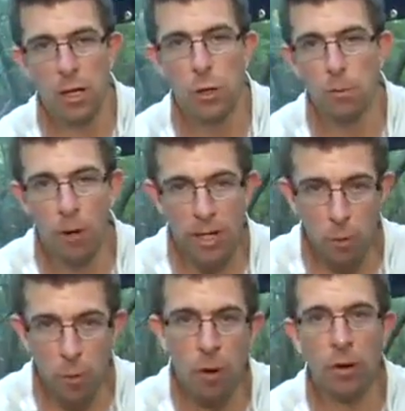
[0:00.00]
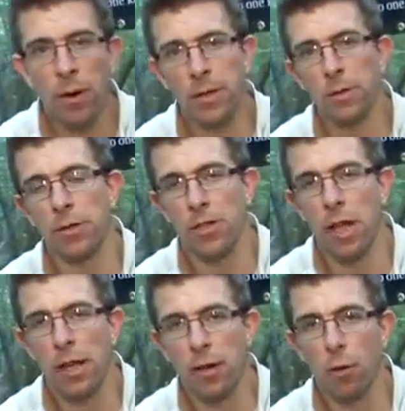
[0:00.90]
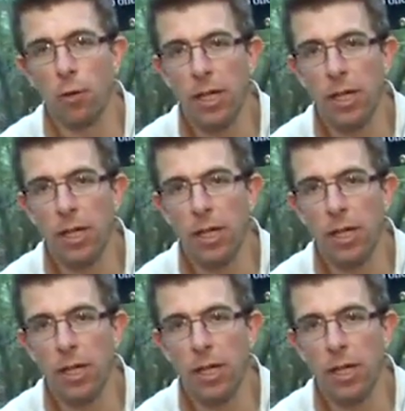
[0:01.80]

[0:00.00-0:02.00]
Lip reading: Your body will go into a state called